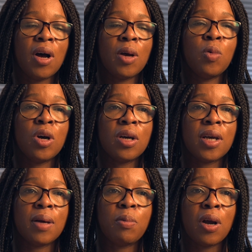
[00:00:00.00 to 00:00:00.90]
I
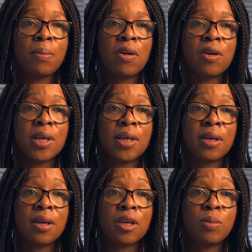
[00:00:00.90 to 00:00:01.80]
work primarily
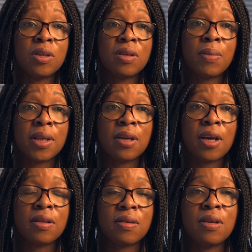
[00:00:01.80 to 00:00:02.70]
in a community mental
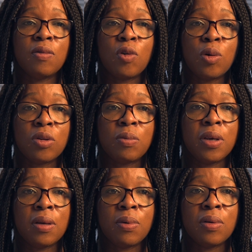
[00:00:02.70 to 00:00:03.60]
health team for older
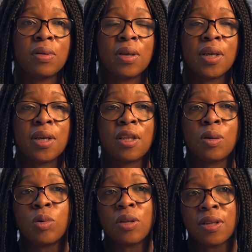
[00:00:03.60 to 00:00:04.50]
people at
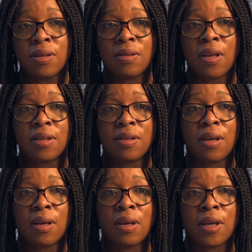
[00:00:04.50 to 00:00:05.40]
the Woodland
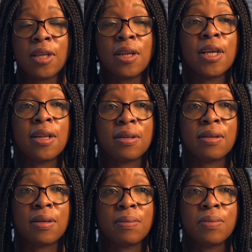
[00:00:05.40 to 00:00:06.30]
Centre in
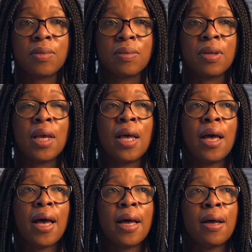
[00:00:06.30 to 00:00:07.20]
Hillingdon,
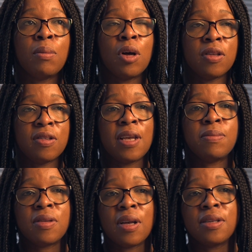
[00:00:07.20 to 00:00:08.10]
on the
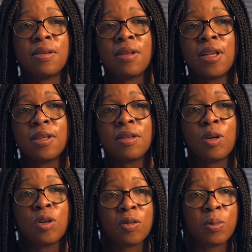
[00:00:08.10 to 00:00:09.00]
same site as
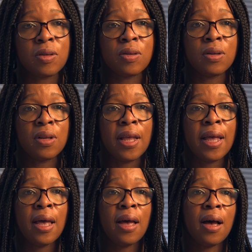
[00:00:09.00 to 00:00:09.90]
Hillingdon Hospital.
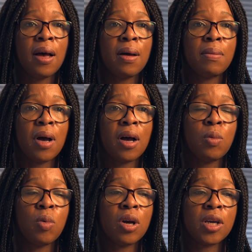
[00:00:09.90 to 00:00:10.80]

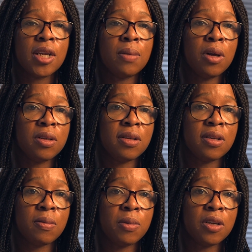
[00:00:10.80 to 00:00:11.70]
I work in a
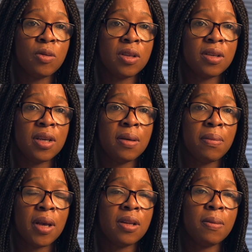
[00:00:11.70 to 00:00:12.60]
multidisciplinary
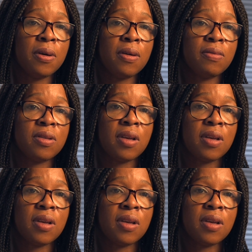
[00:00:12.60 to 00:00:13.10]
team made up of